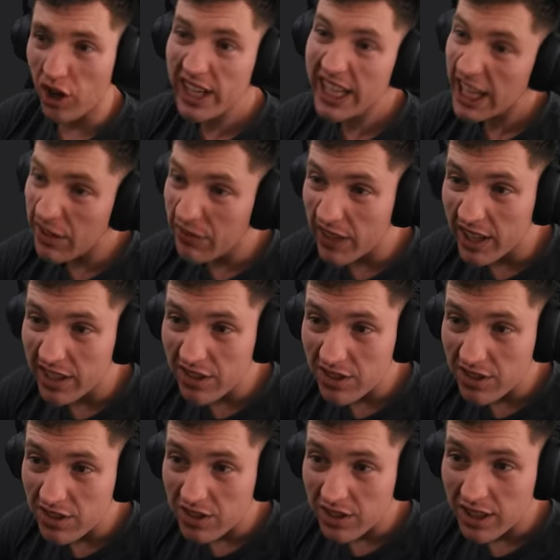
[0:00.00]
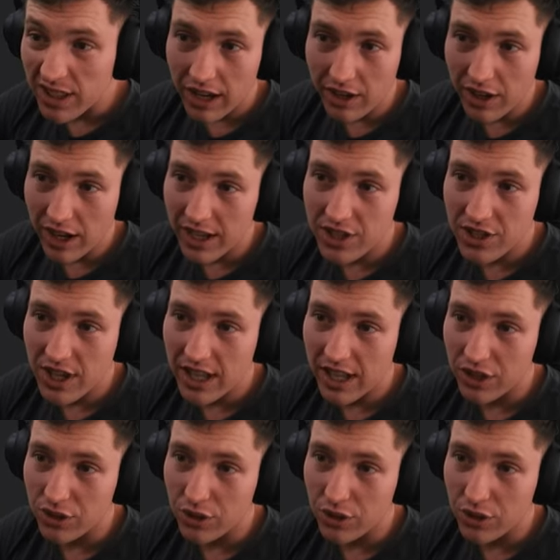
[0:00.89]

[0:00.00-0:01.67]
Johnny Evans. I don't know how to say that.